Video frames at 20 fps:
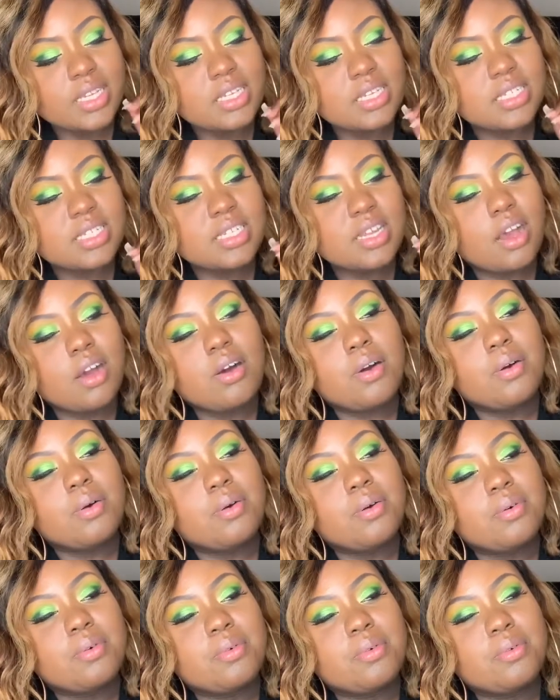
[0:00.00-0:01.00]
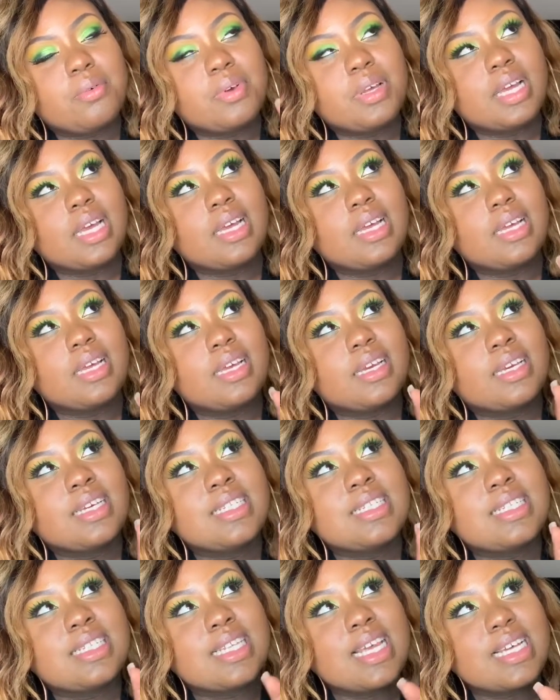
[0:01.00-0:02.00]
So
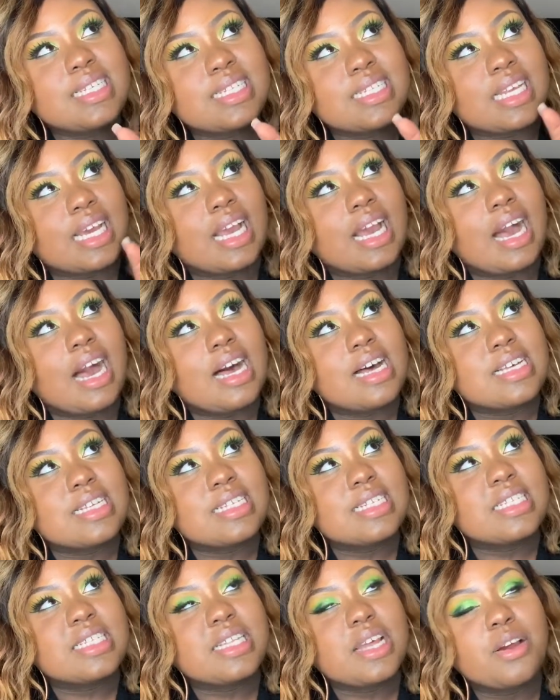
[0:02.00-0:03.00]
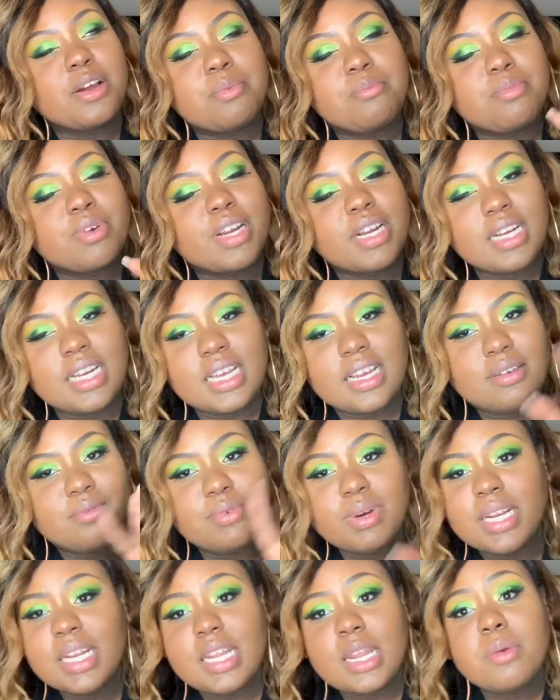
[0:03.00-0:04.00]
Contessa calls, or Brittany,
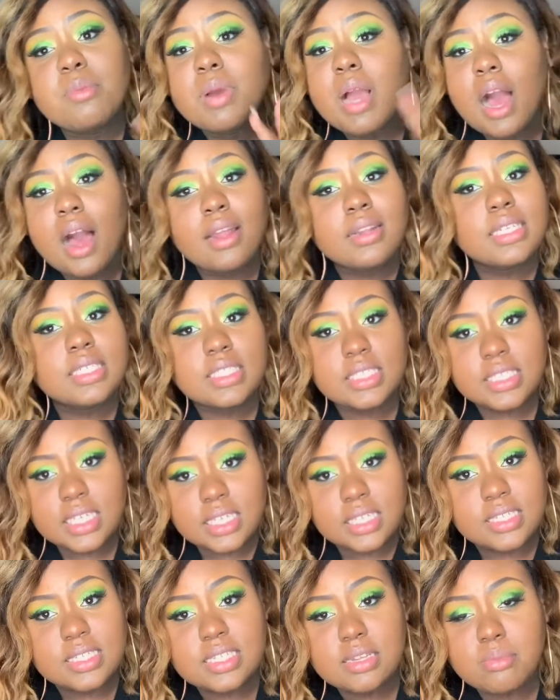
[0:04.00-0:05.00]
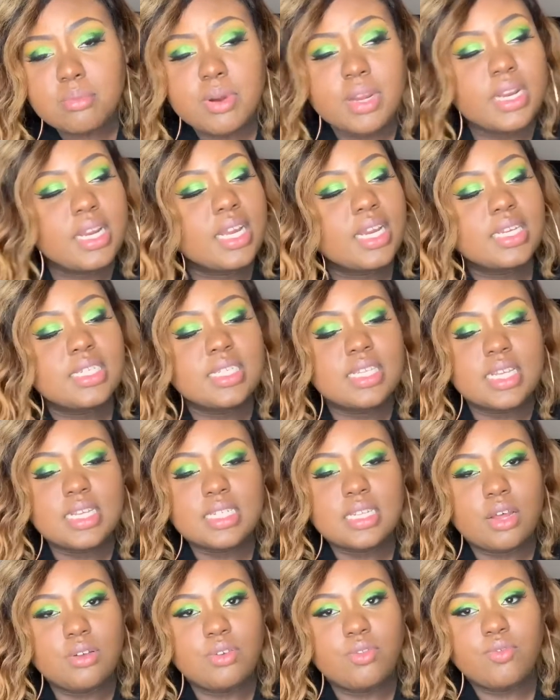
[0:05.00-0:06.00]
one of them call each other. So Brittany and
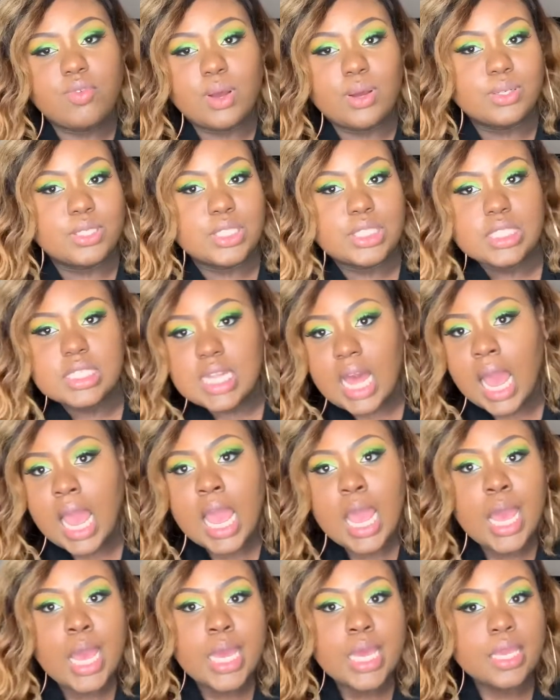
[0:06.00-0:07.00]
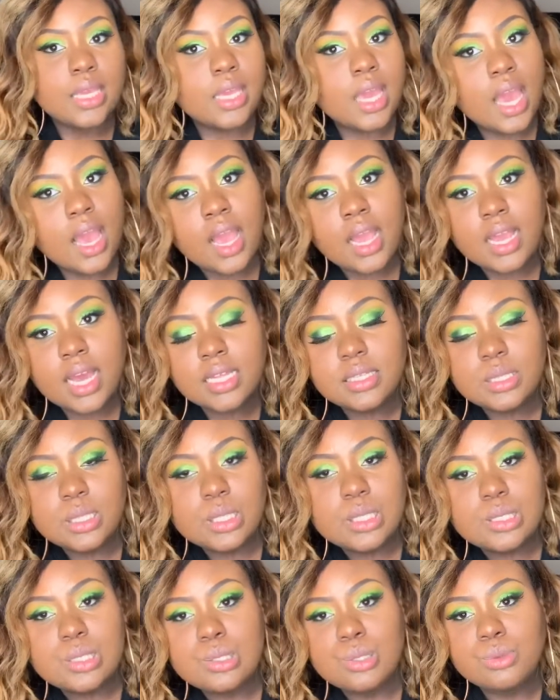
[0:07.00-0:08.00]
Contessa on the phone, and she's like, yeah, I got
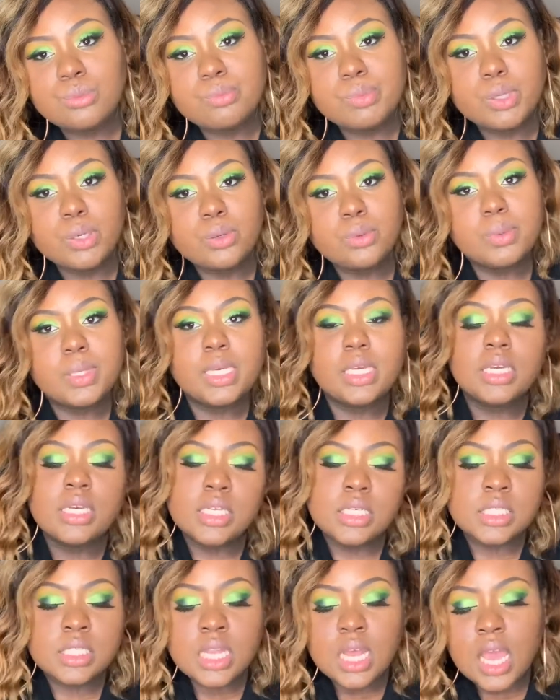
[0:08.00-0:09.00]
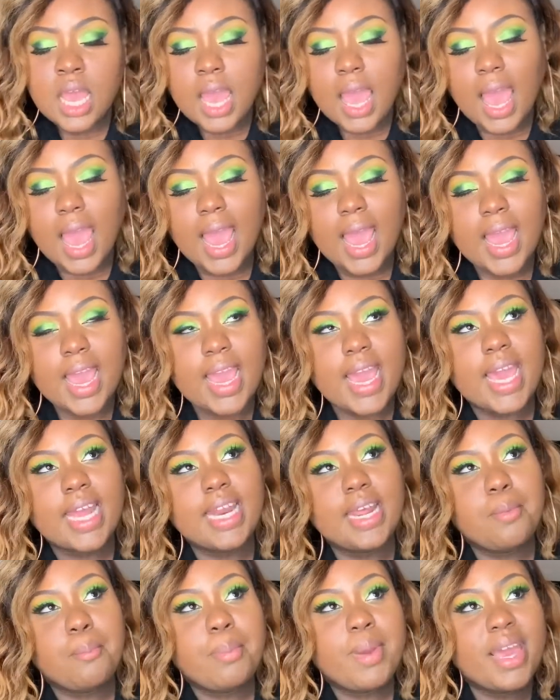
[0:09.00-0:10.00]
these new boobies. And
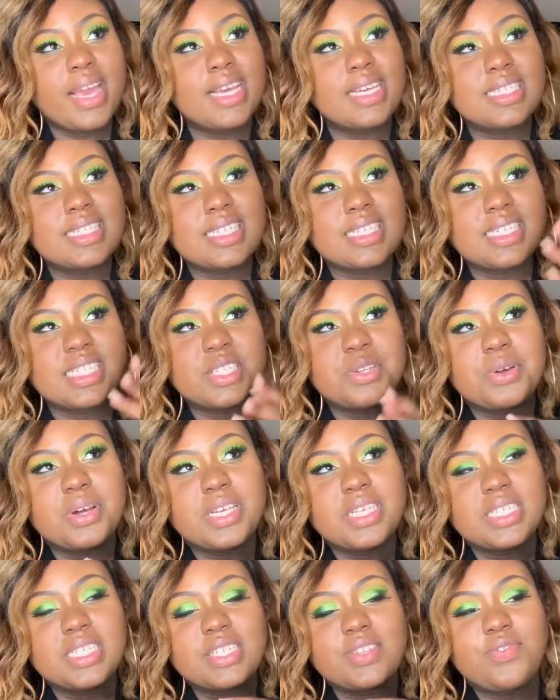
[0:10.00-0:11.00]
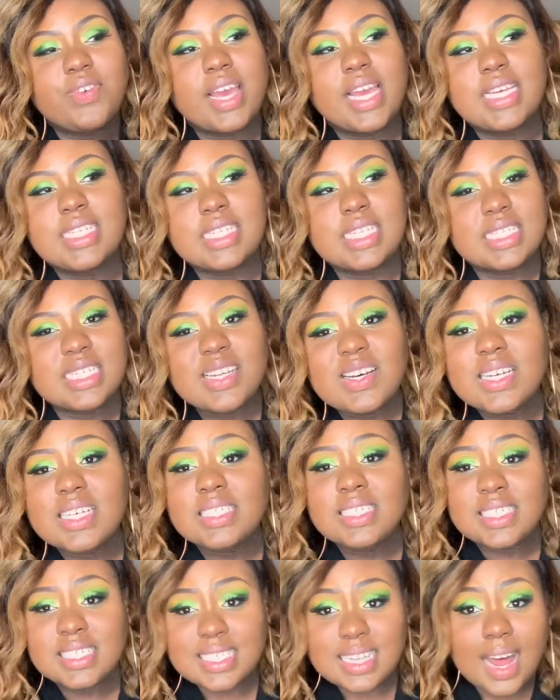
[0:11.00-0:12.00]
it pans to Toya's face, and
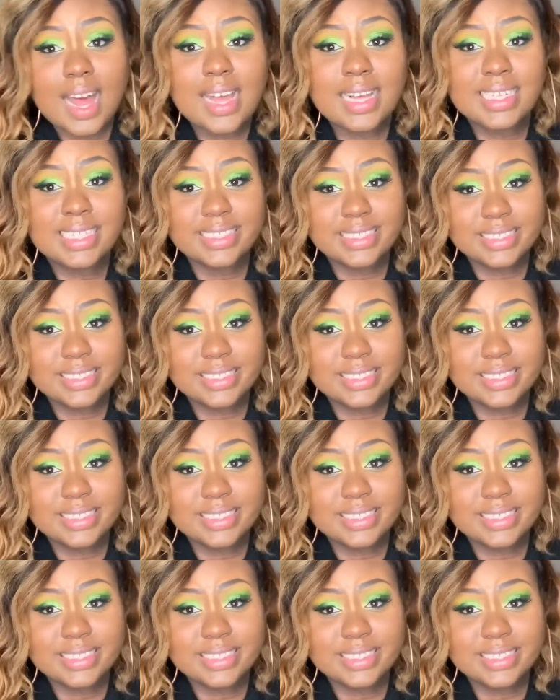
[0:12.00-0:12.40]
Toya's just like...